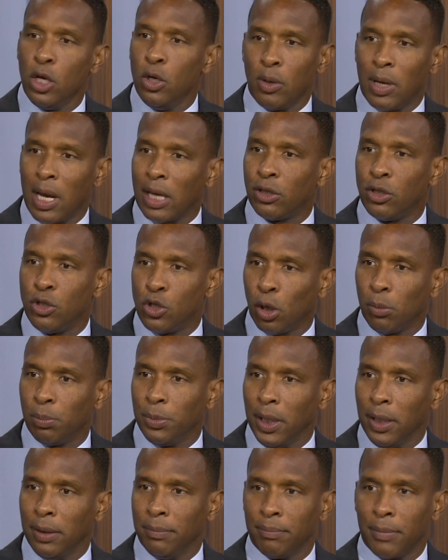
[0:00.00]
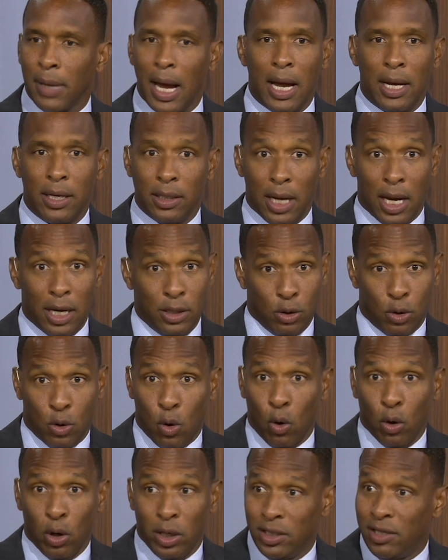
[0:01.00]
you get the job done. And, and you
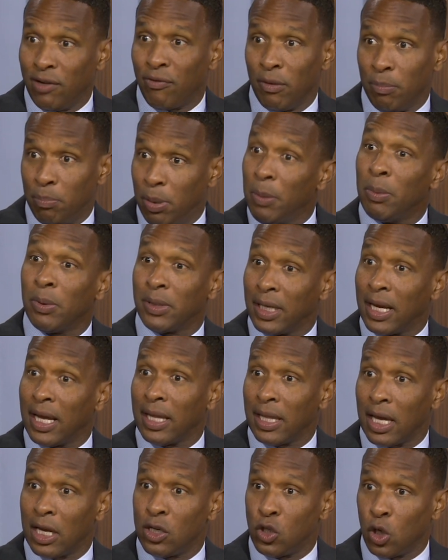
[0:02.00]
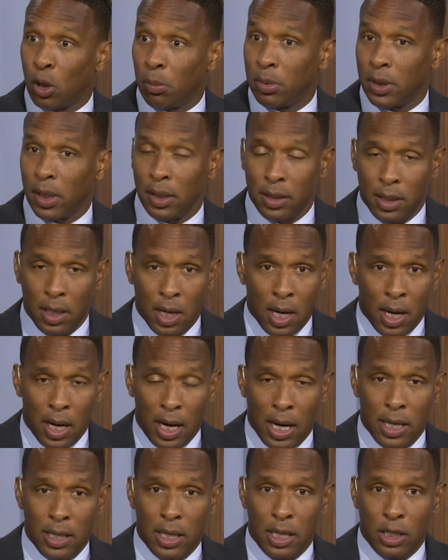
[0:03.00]
call on different people to get that job done
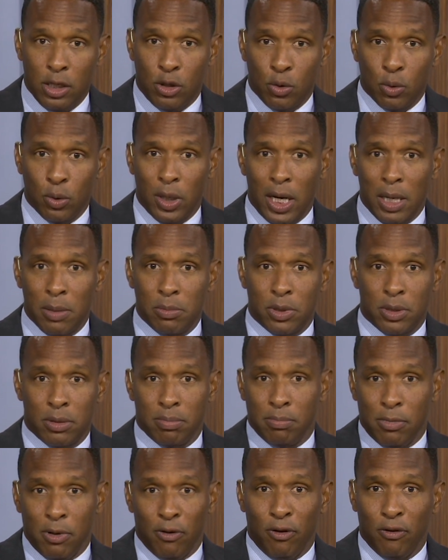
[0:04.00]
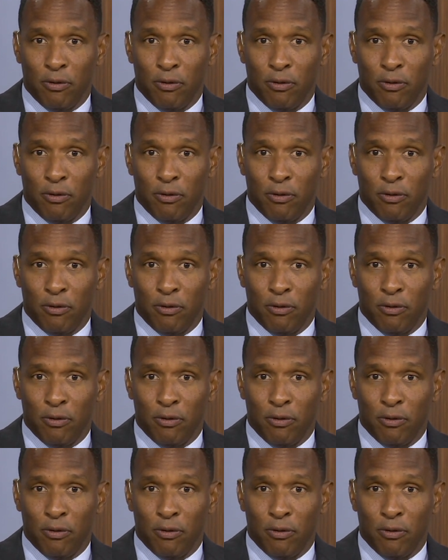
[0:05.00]
in, in the two games you,